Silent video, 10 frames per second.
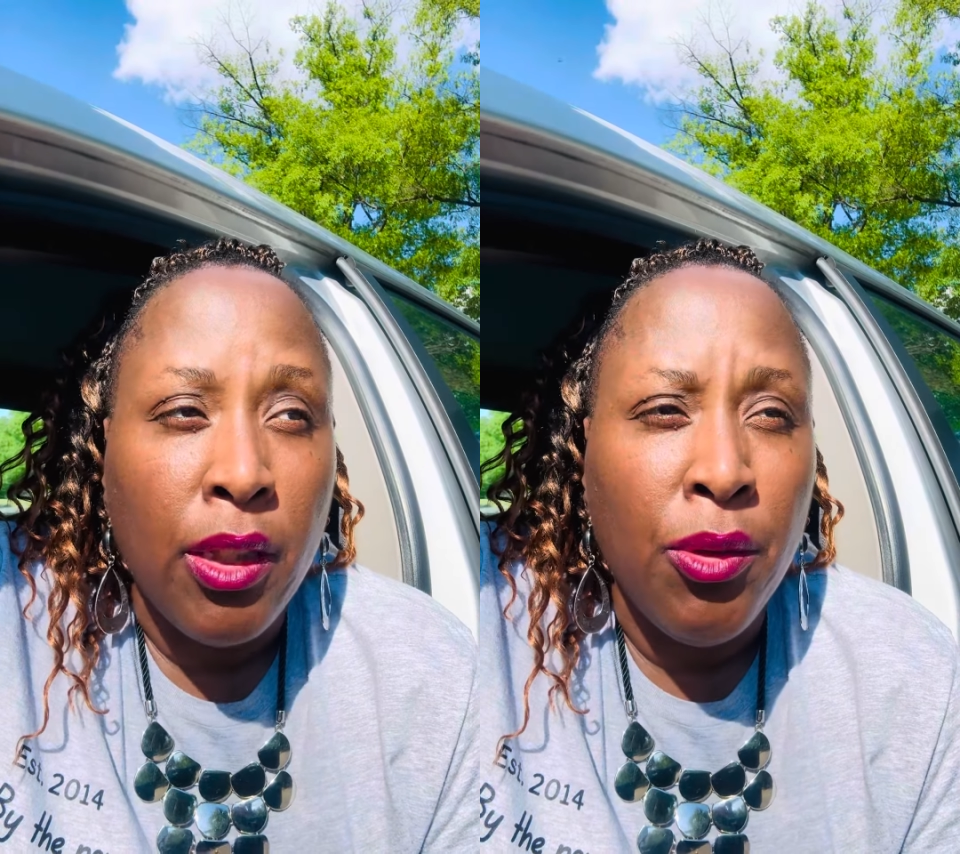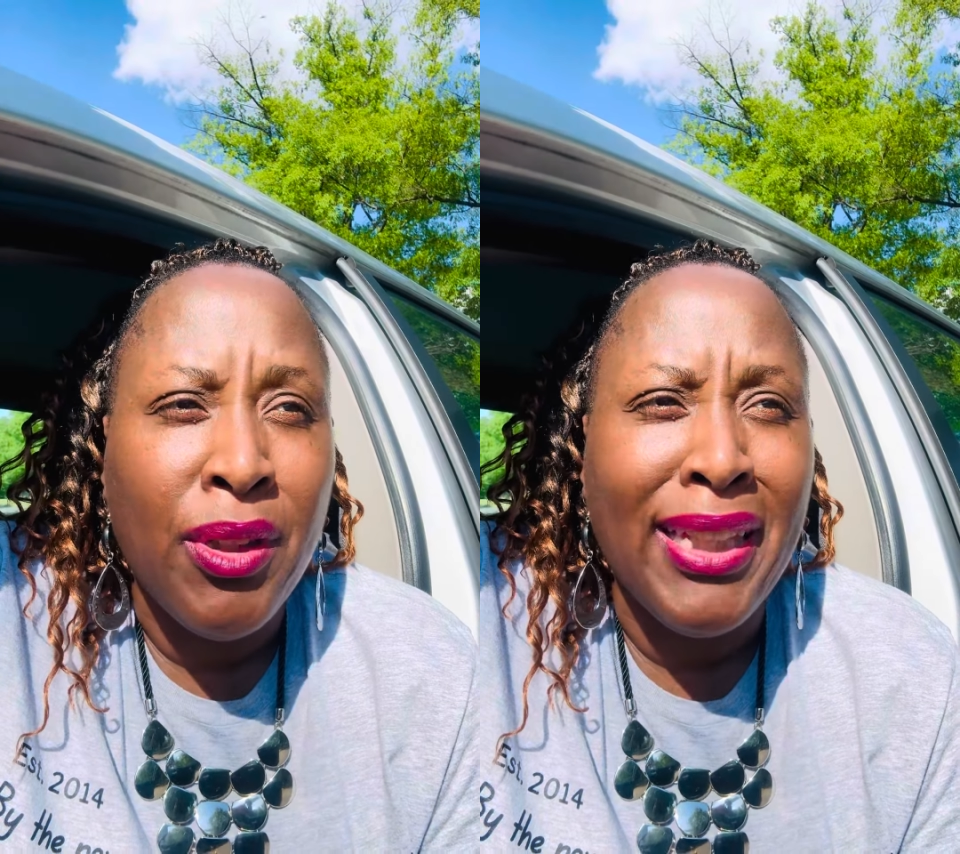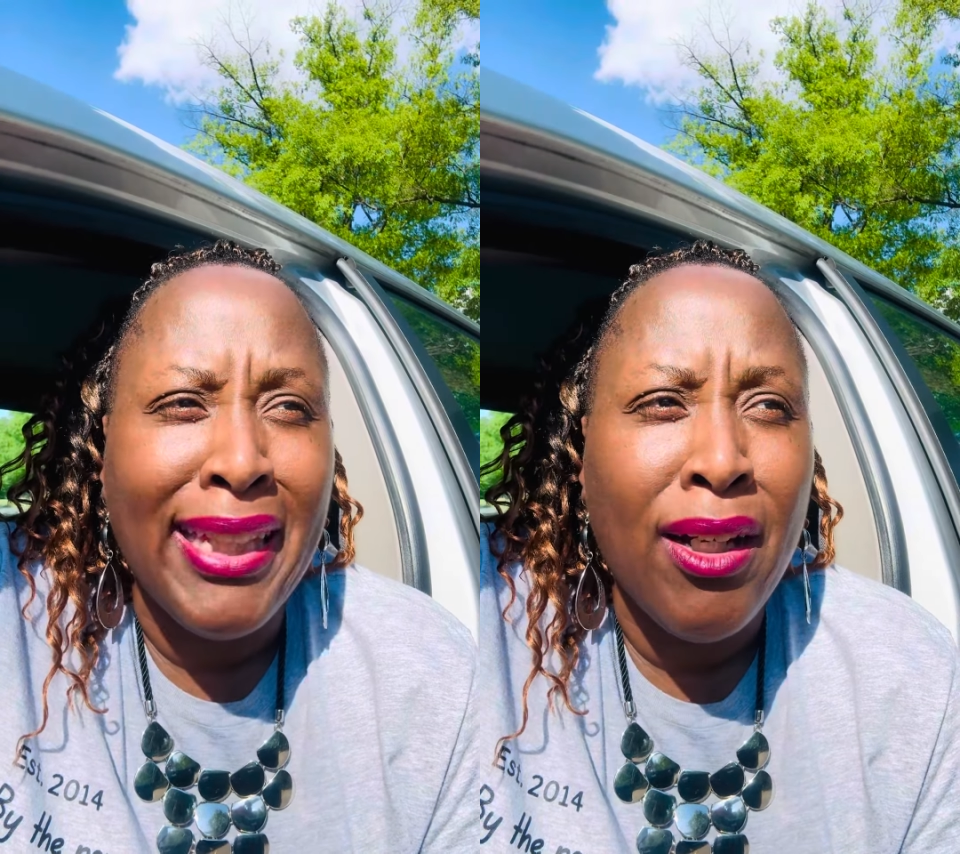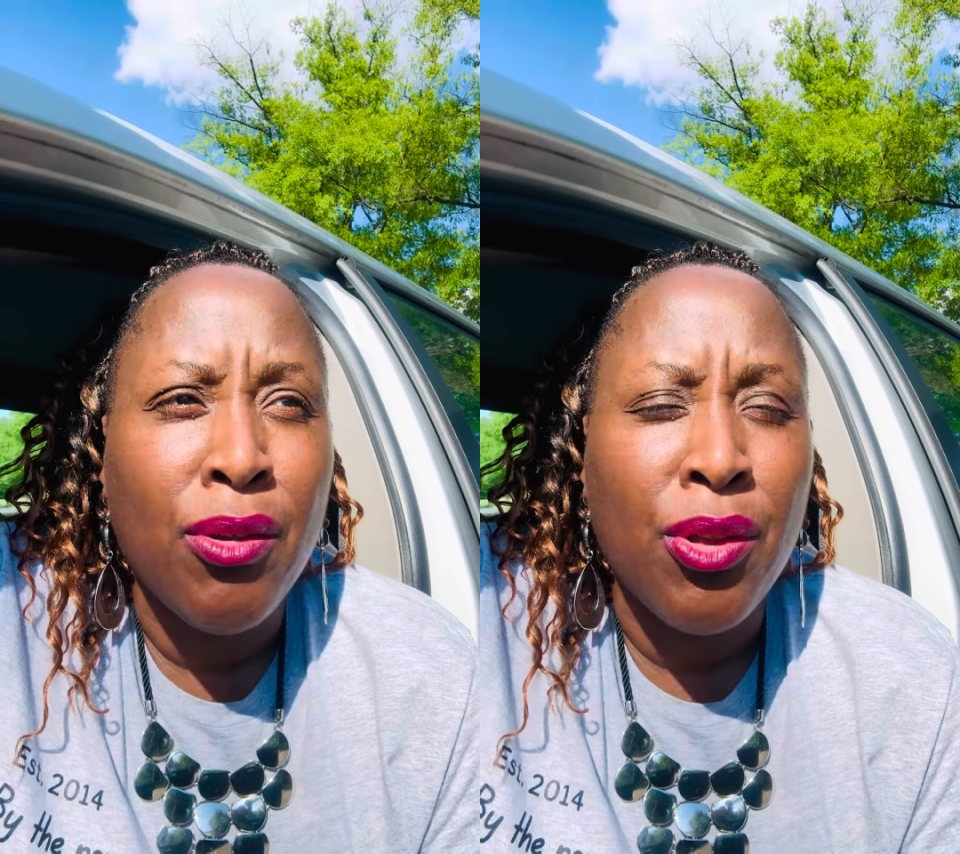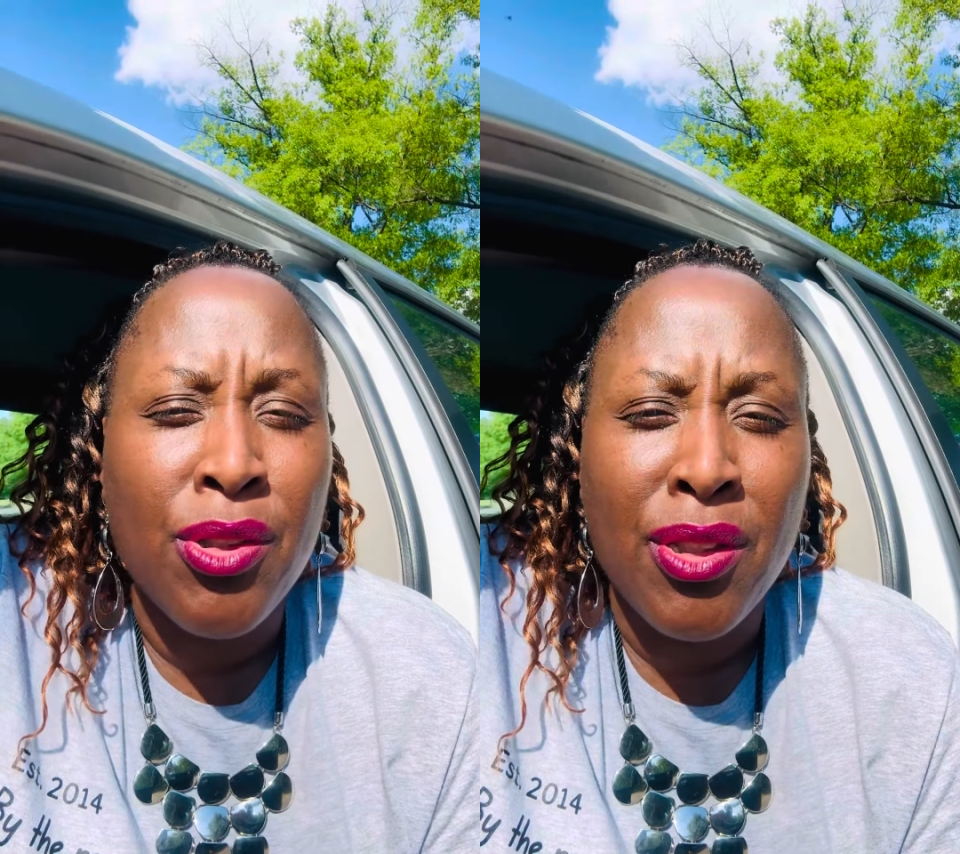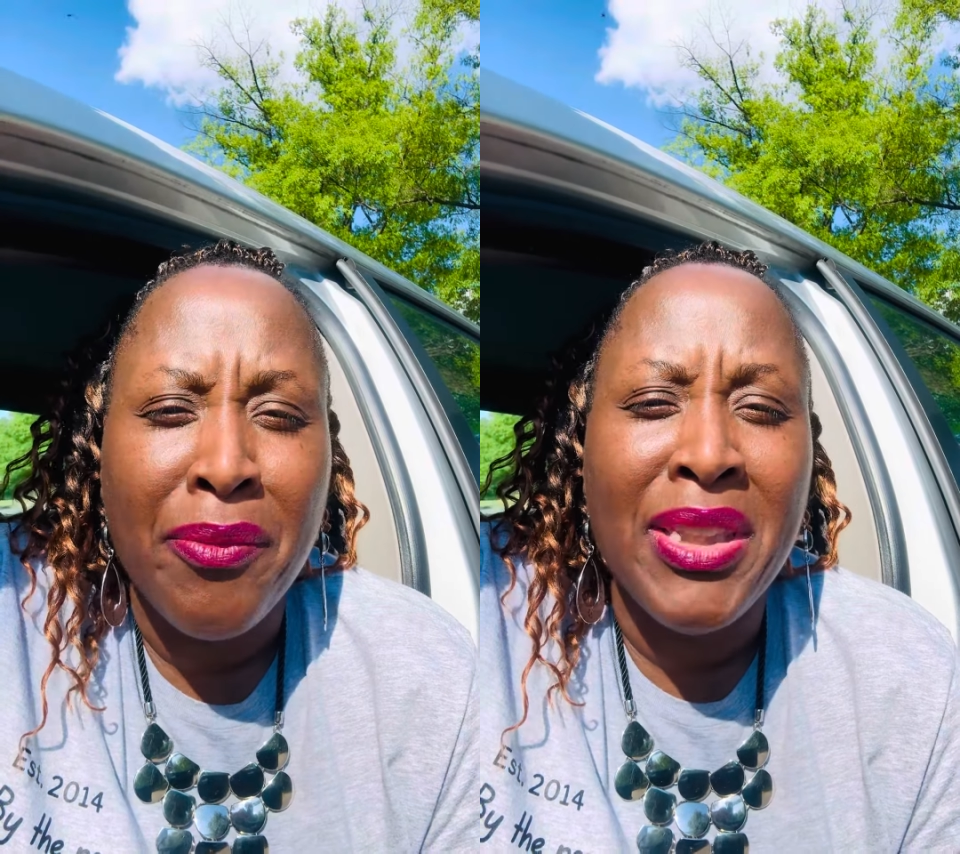You can count yourself